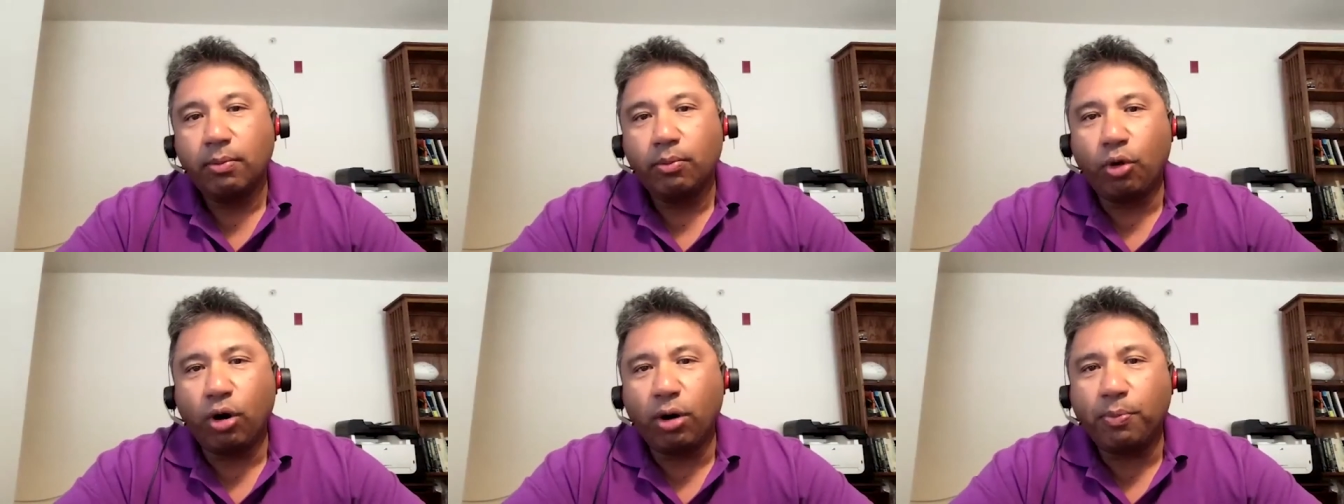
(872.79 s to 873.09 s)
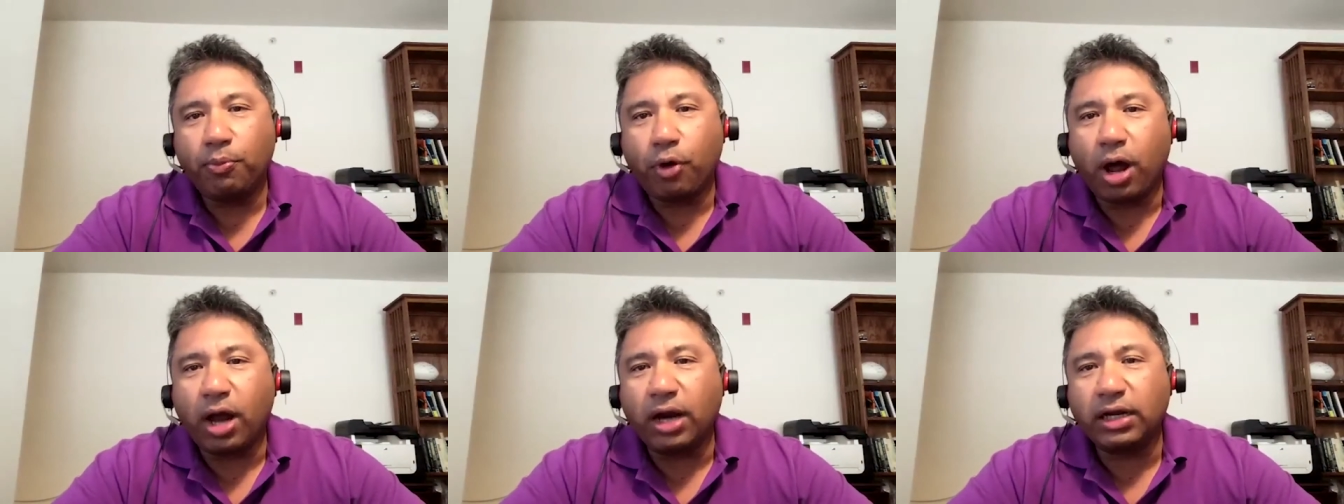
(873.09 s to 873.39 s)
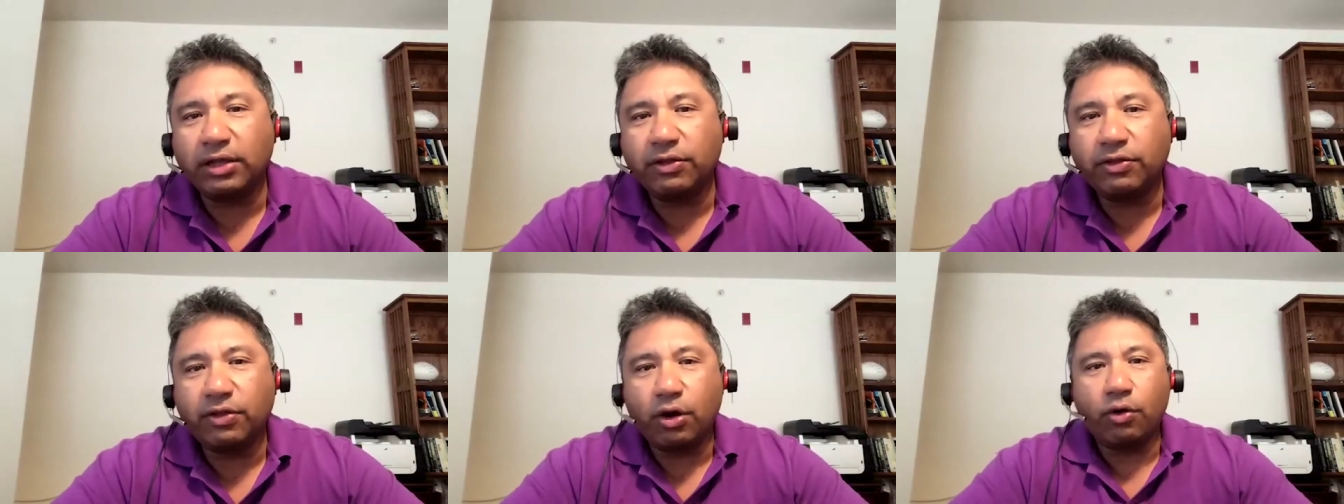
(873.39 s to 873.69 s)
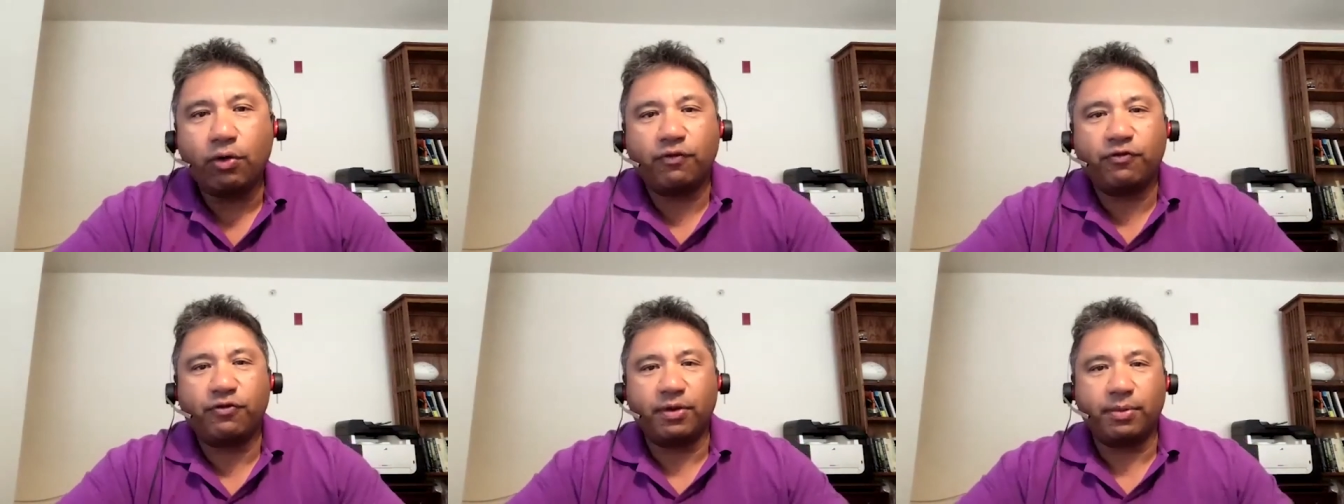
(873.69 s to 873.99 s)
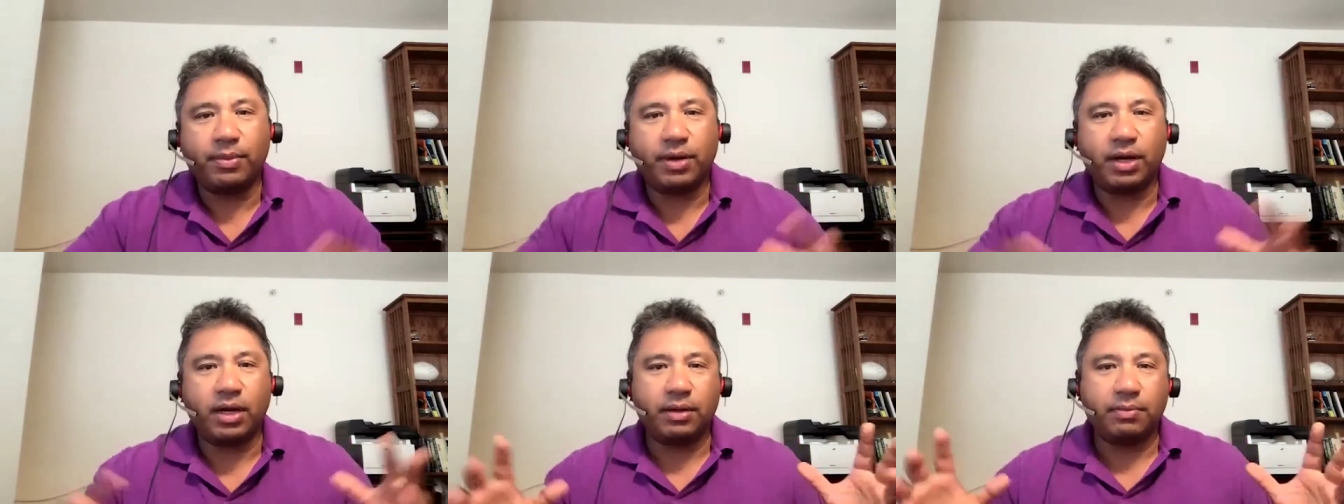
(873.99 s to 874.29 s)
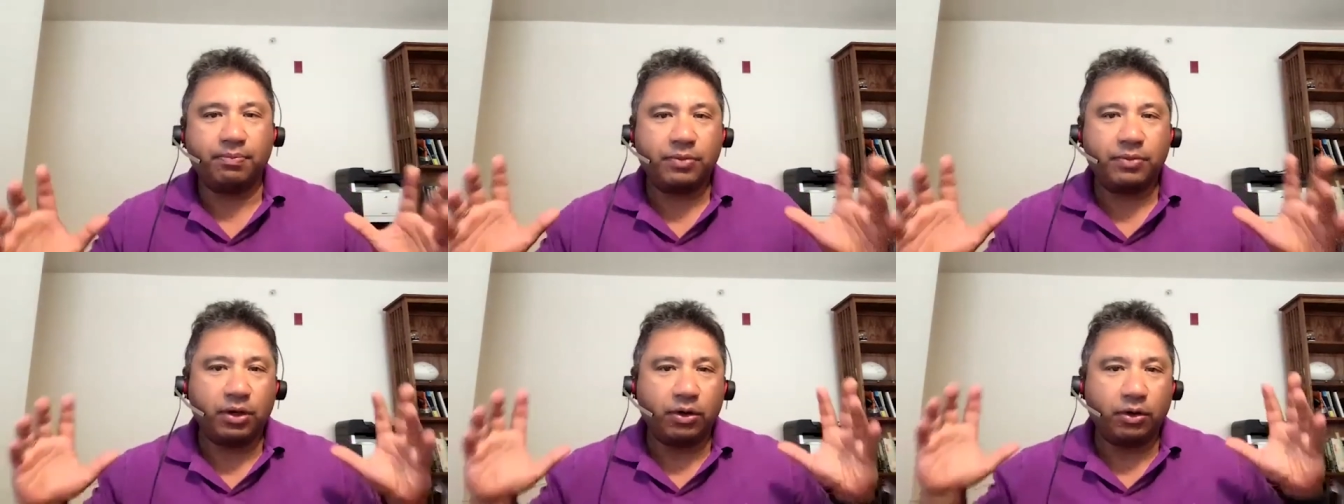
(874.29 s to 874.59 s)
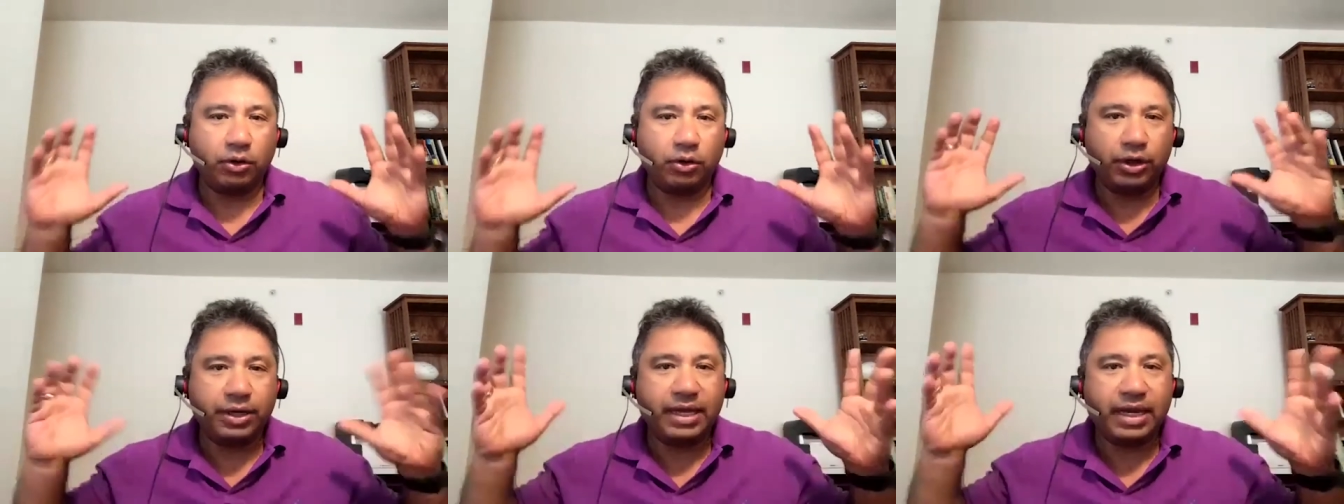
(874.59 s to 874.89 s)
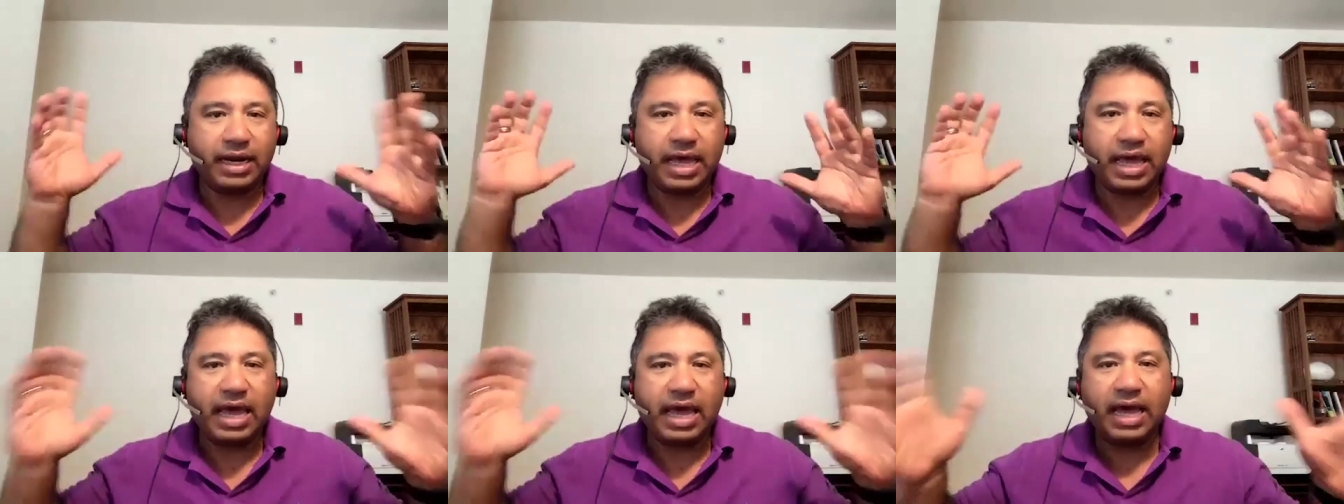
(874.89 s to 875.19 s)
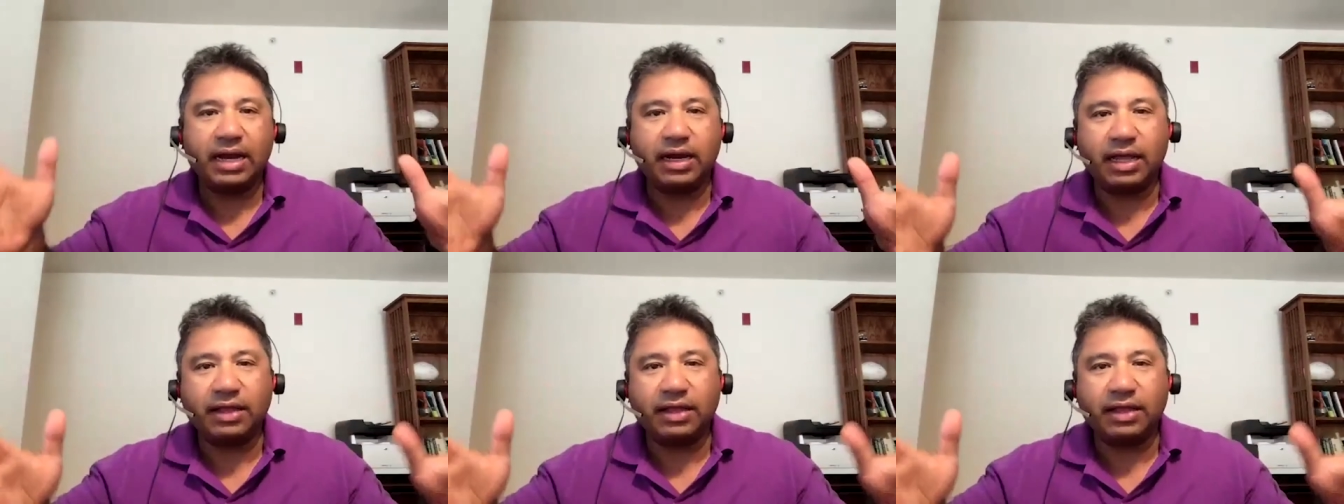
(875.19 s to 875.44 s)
More broadly, though, from looking ahead,